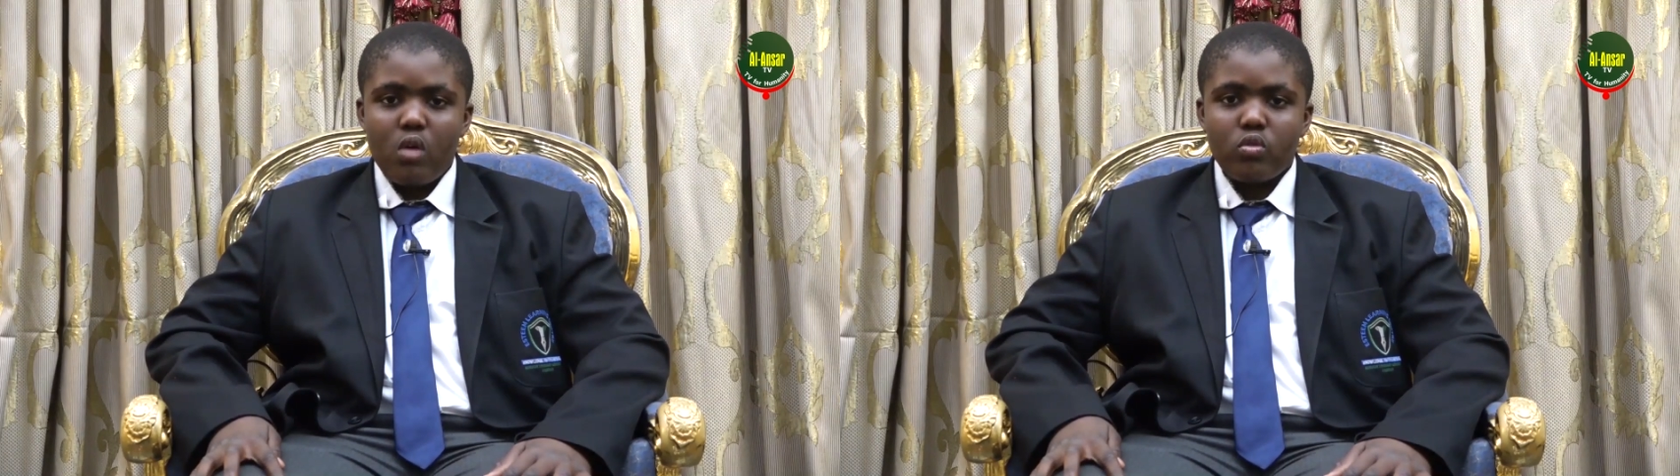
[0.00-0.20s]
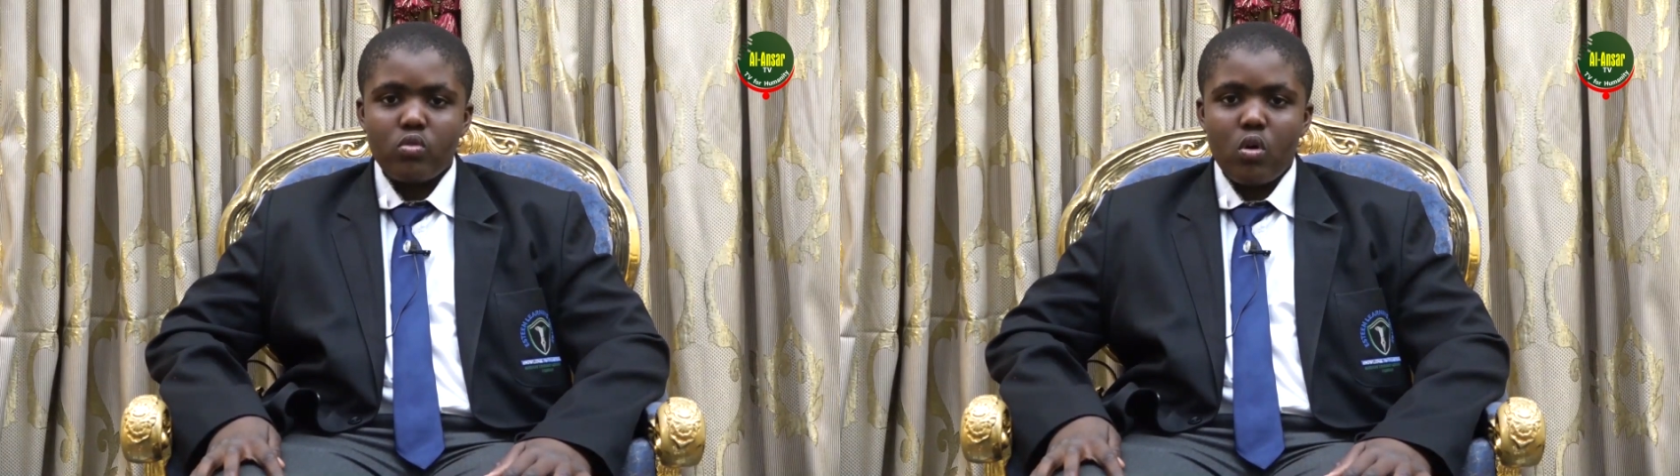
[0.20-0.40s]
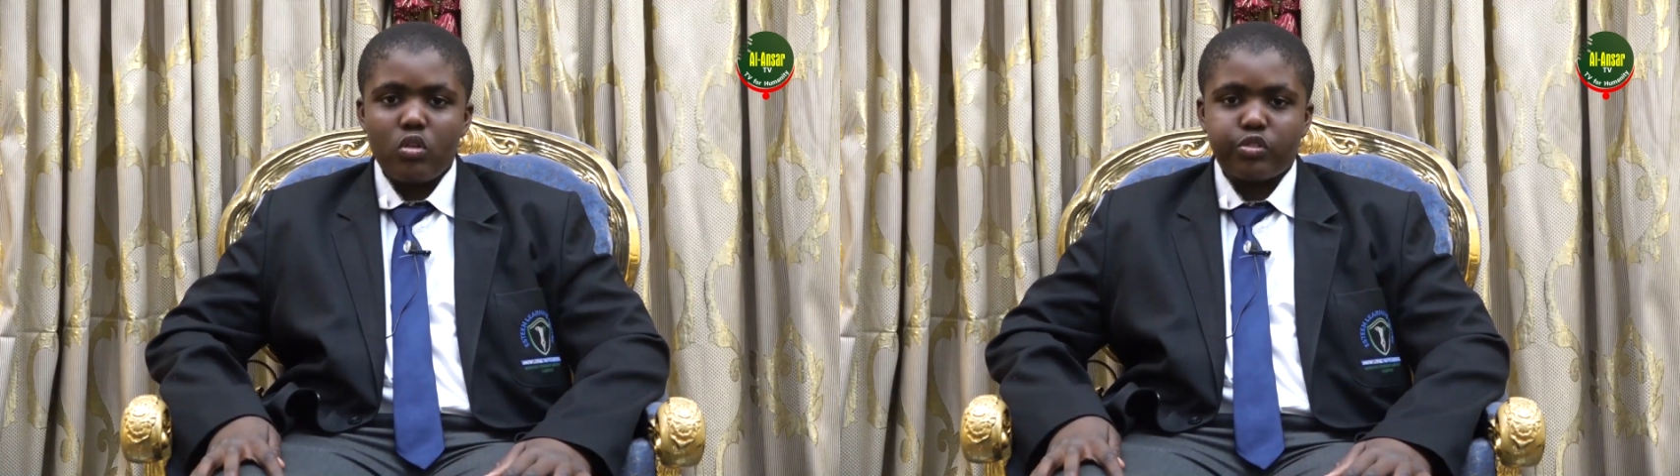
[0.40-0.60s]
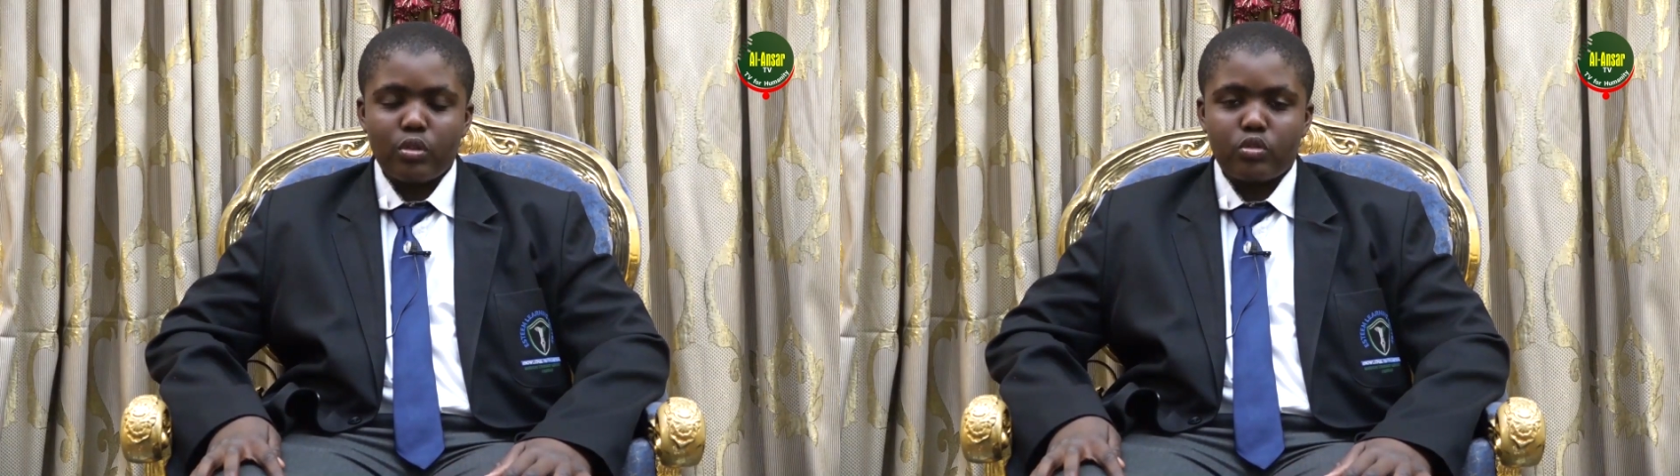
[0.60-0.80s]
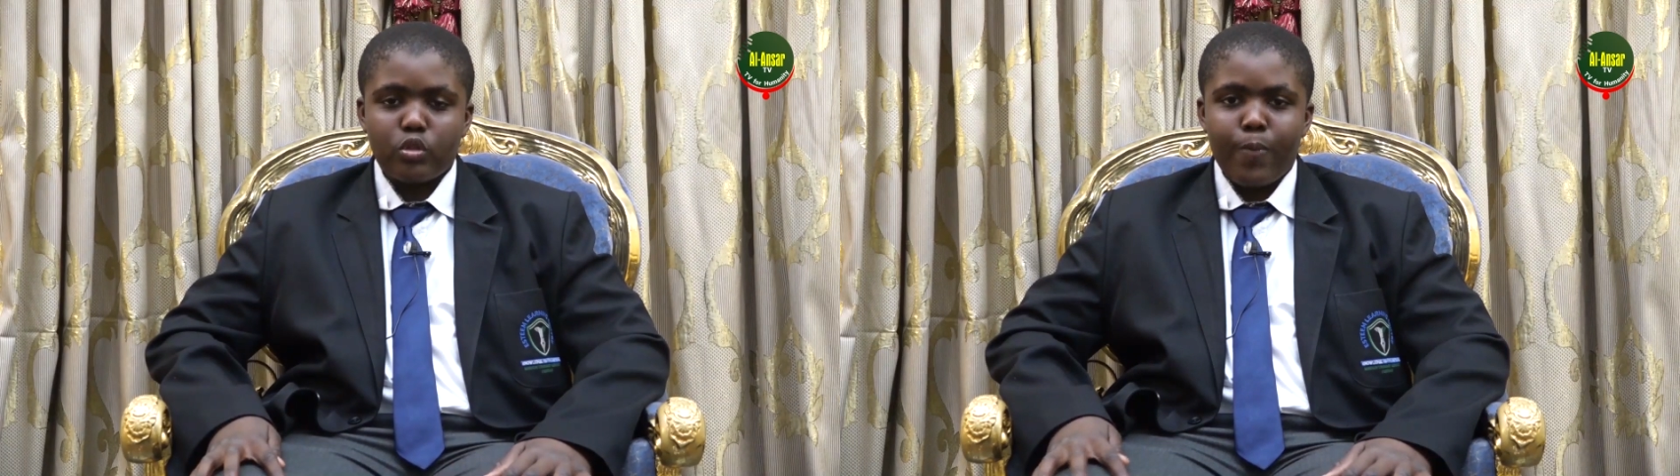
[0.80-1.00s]
anhu
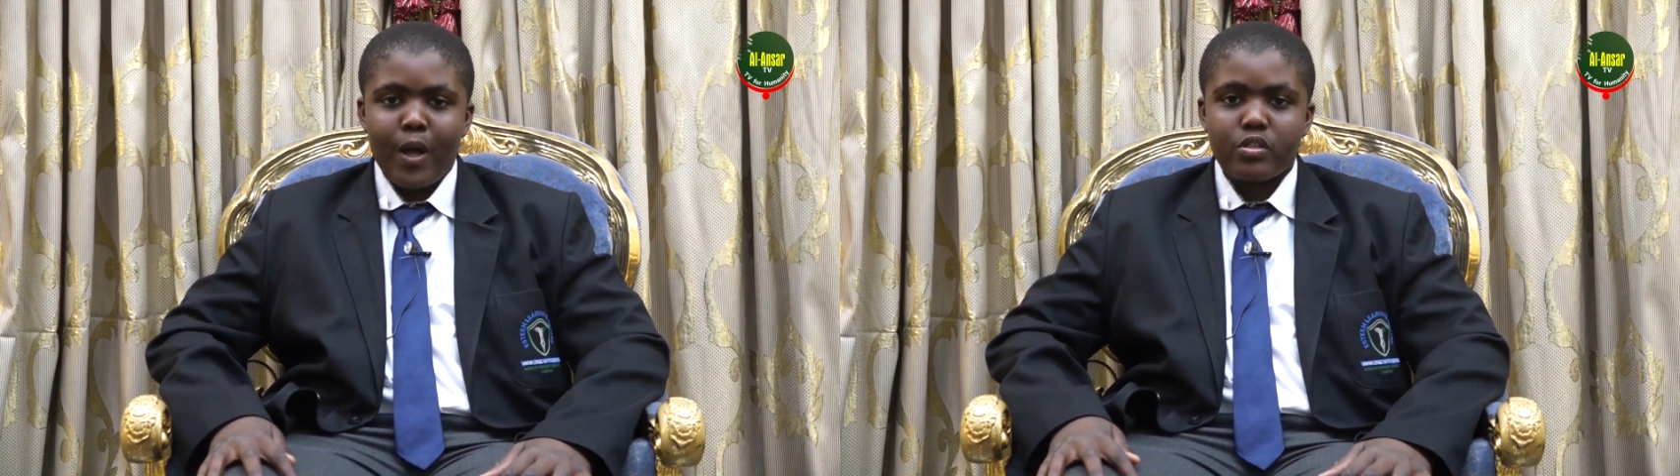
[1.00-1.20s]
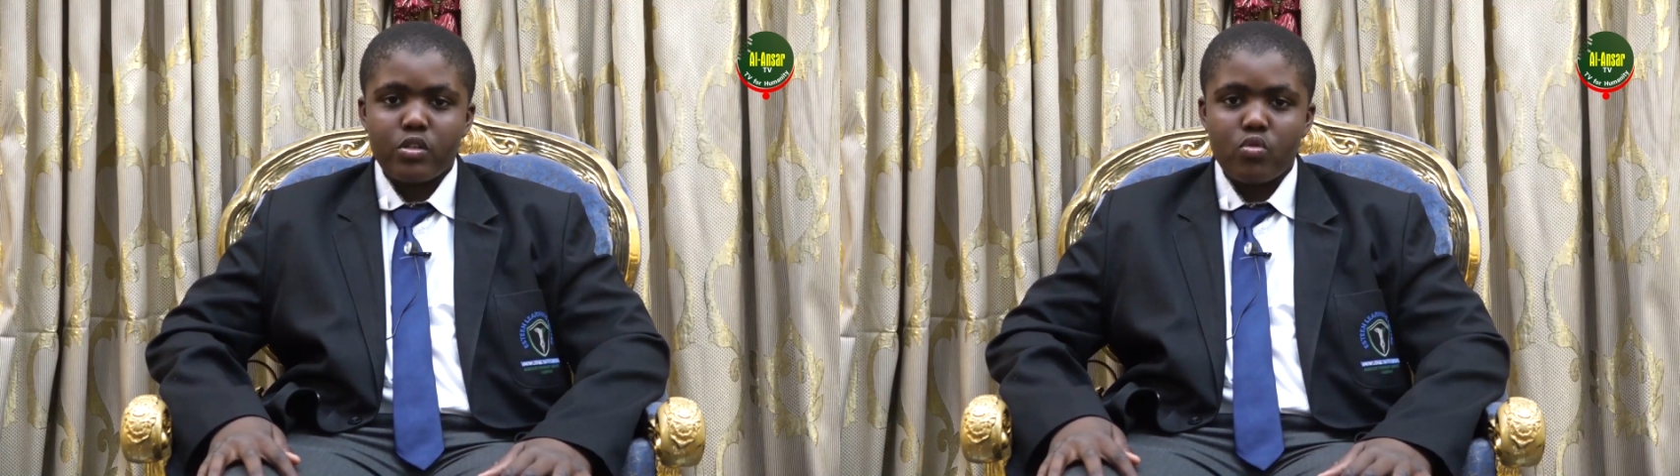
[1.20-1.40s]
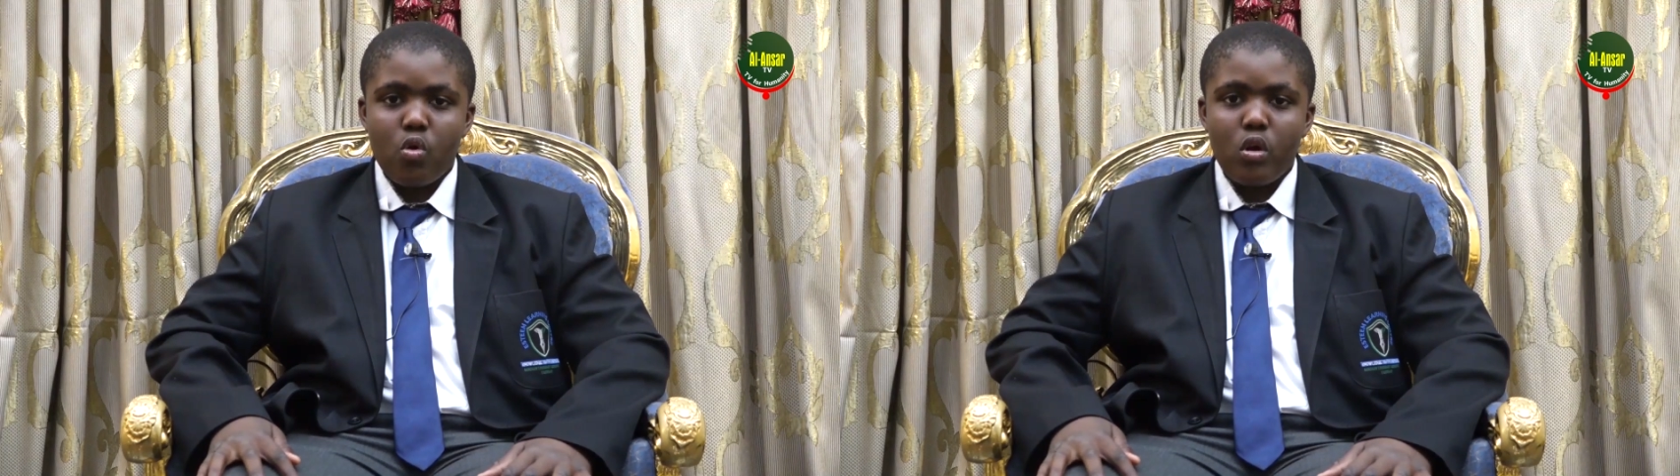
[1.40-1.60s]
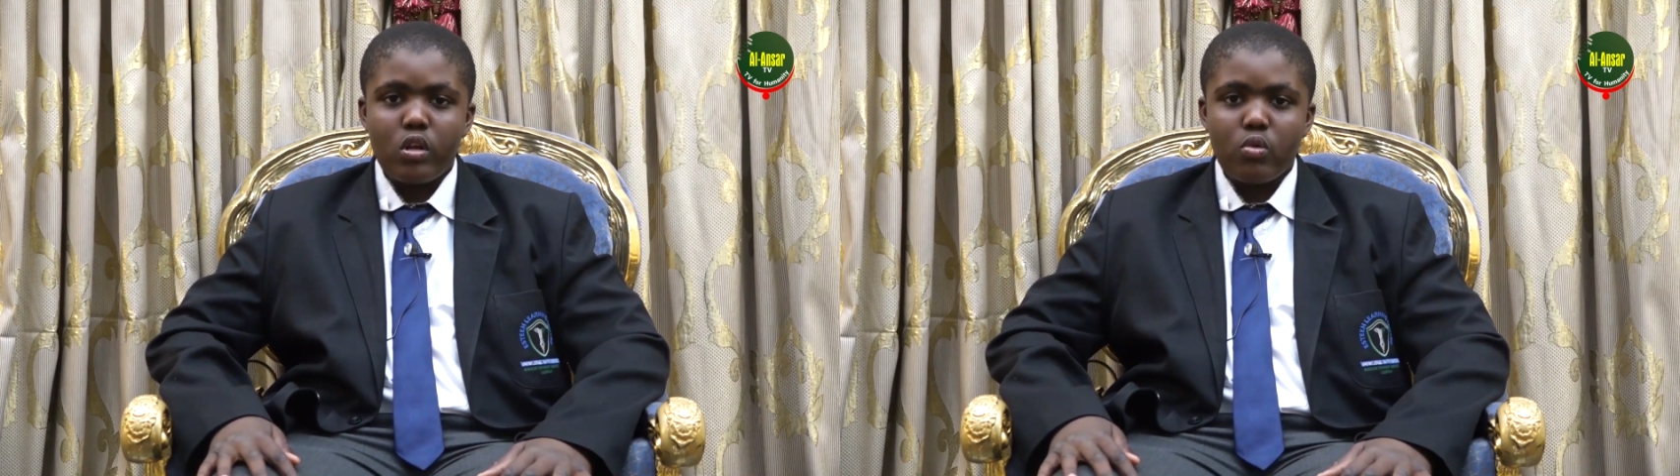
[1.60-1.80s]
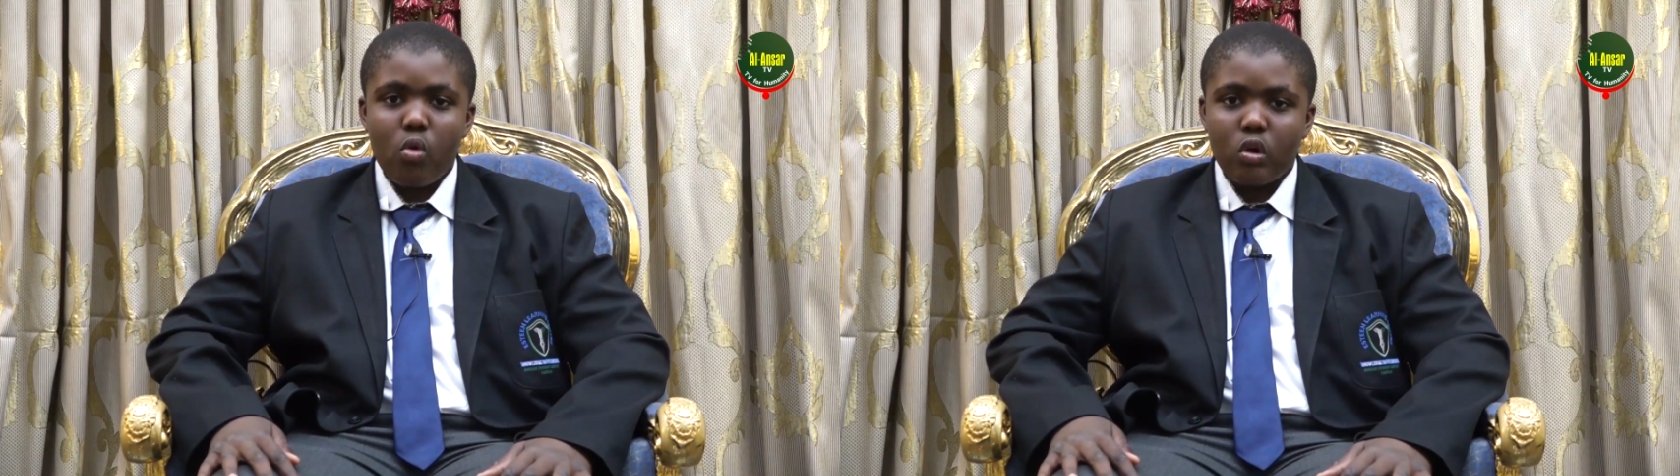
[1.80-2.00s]
also took part in
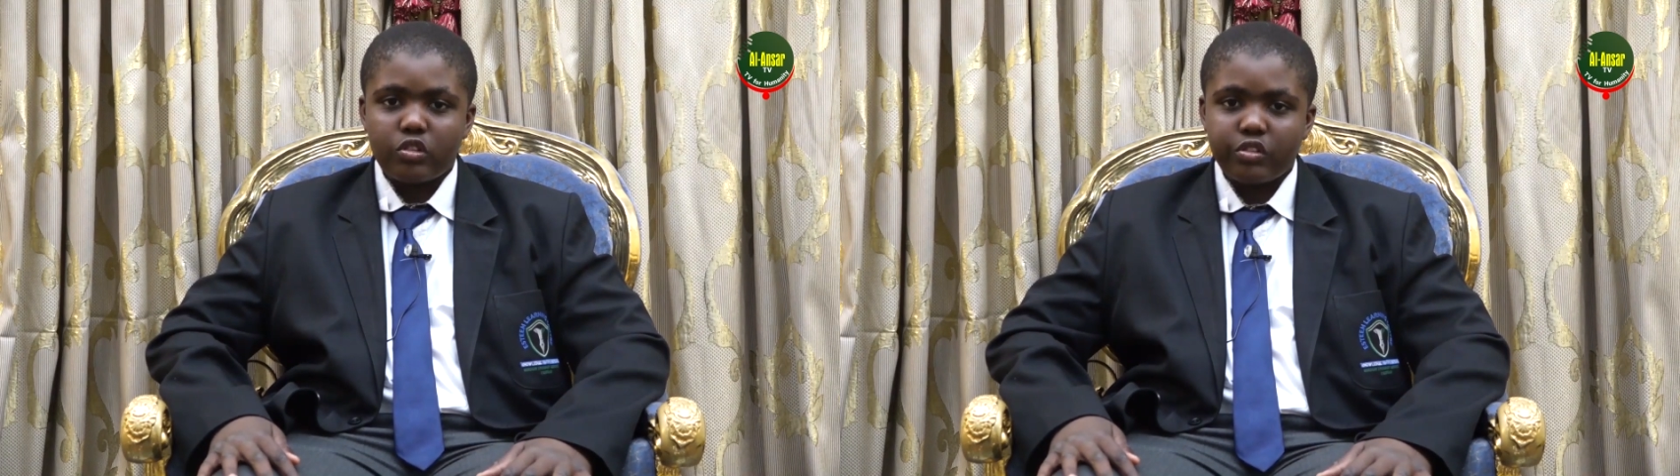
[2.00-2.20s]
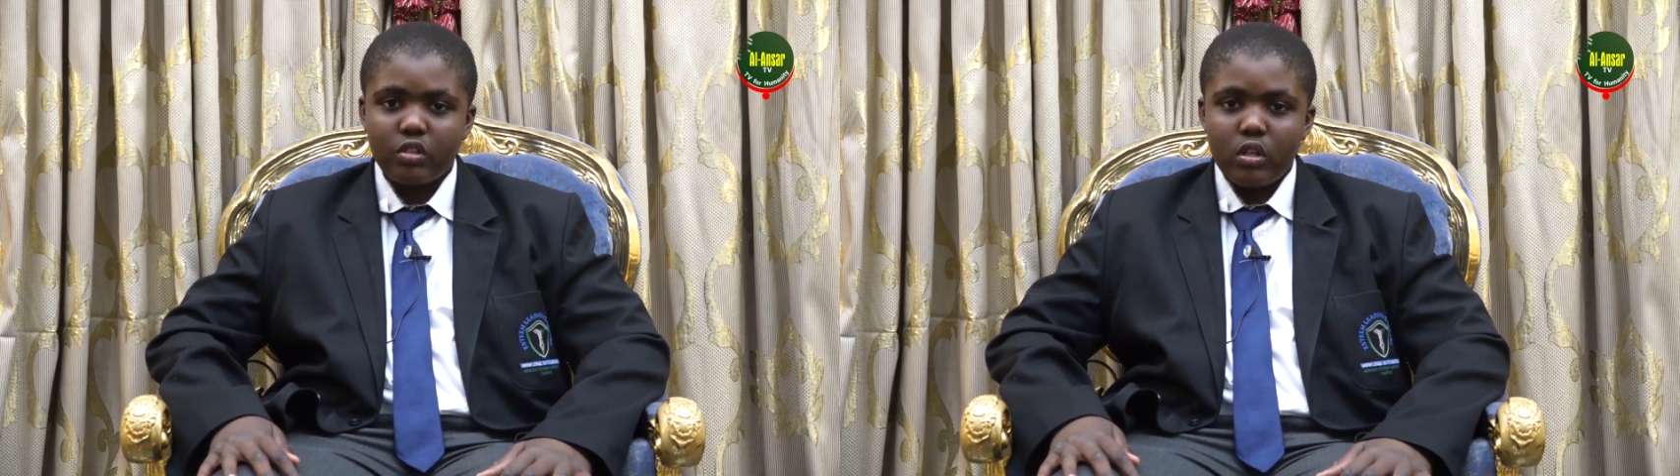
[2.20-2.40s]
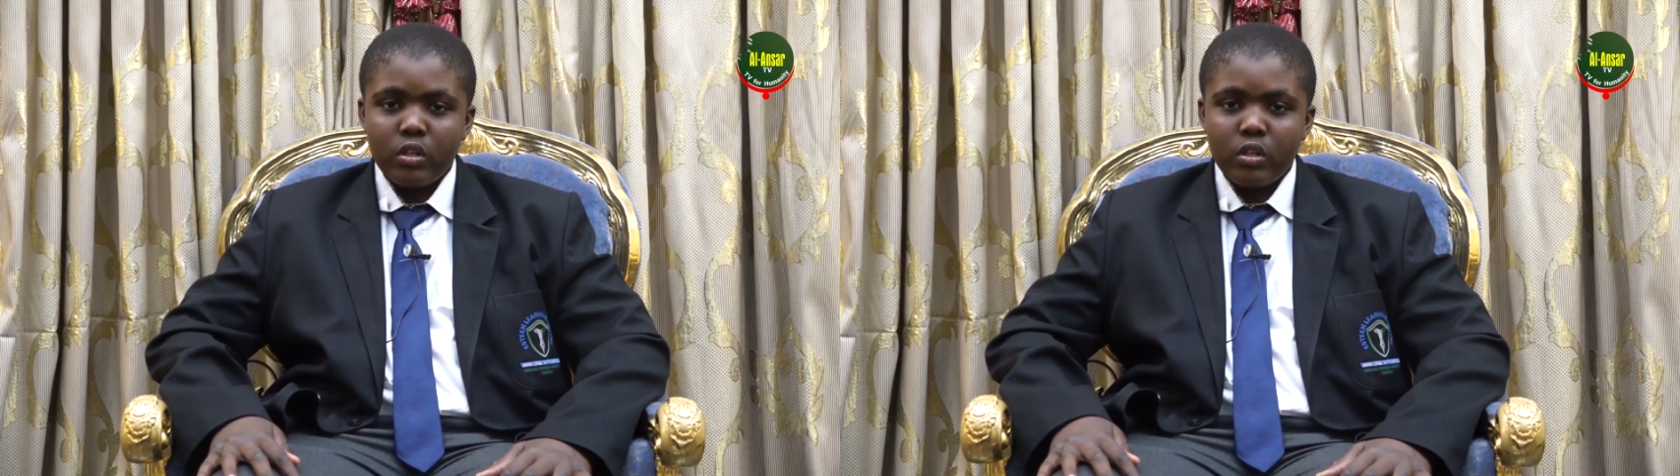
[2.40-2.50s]
holy wars.